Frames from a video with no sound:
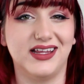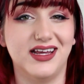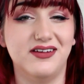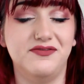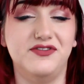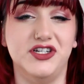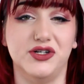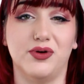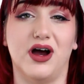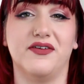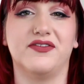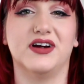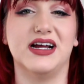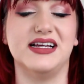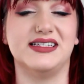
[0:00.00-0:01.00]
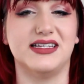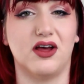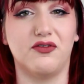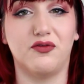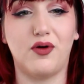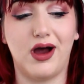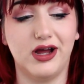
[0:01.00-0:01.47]
live, do offer a
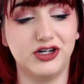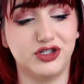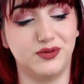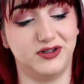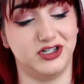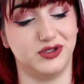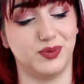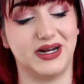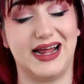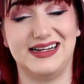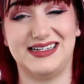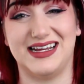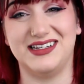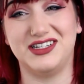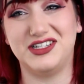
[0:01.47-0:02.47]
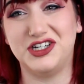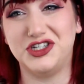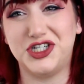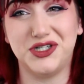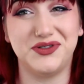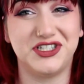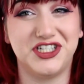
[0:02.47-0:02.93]
self-wash, which is what I tend to
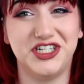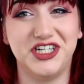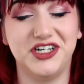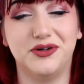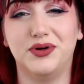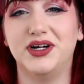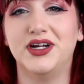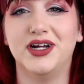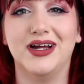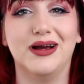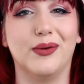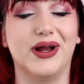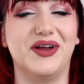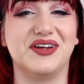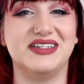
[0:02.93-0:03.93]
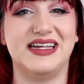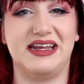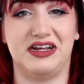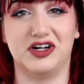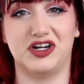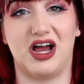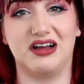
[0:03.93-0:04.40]
choose to do, where you can
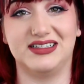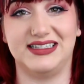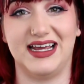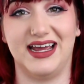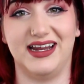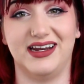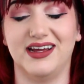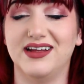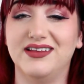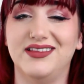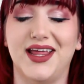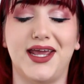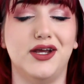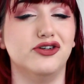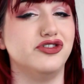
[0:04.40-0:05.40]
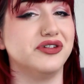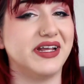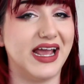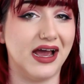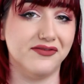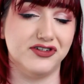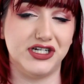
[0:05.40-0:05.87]
take your dogs in. They
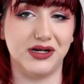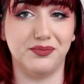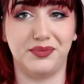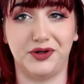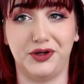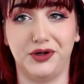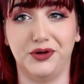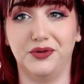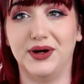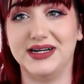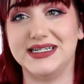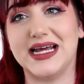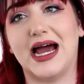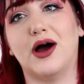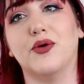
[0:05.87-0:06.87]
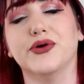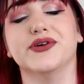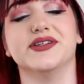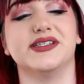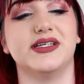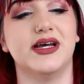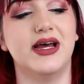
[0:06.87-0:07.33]
usually have shampoo and
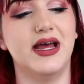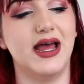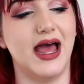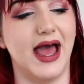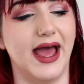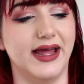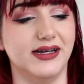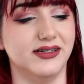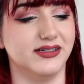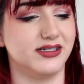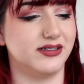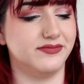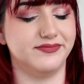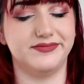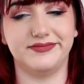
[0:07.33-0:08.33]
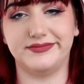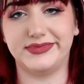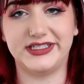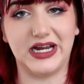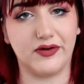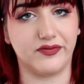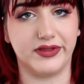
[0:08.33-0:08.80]
towels and
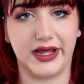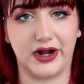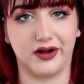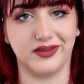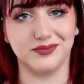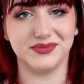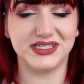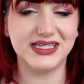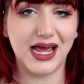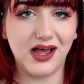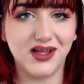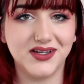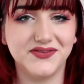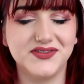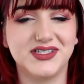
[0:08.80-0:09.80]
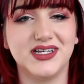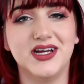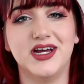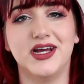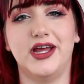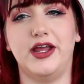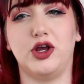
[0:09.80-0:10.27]
stuff there themselves.
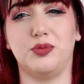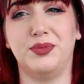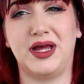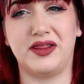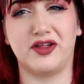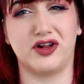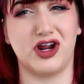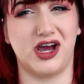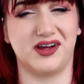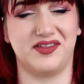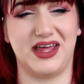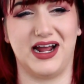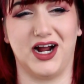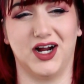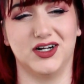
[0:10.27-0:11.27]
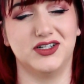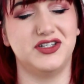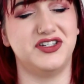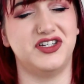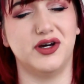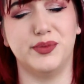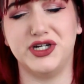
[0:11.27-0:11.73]
You can bathe your dog there.
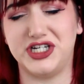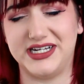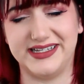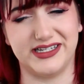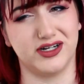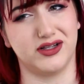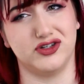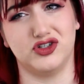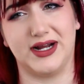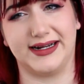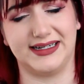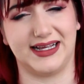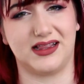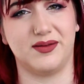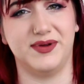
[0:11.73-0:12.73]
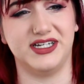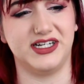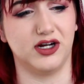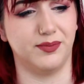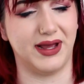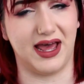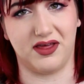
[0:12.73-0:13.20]
So much easier than trying to get them into
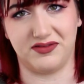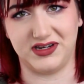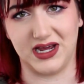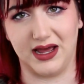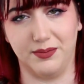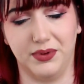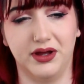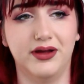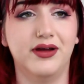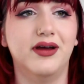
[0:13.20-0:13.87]
your bathtub.